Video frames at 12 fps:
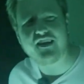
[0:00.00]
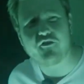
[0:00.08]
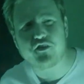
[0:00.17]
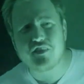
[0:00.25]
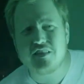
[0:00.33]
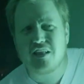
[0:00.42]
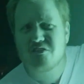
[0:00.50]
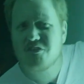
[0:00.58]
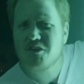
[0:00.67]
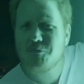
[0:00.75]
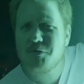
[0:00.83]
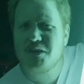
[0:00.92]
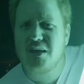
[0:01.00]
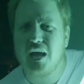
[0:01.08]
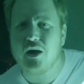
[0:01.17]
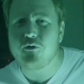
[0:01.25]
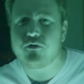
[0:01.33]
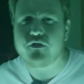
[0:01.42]
everything that's gonna be
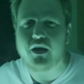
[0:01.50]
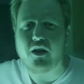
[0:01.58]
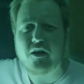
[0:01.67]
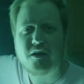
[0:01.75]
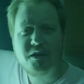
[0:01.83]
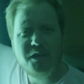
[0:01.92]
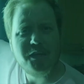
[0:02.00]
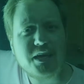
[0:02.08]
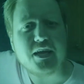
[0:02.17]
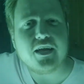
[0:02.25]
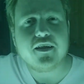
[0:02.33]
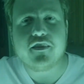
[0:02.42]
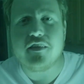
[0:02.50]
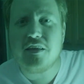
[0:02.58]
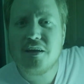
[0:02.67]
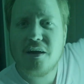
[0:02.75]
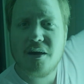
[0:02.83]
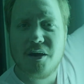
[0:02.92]
out there in the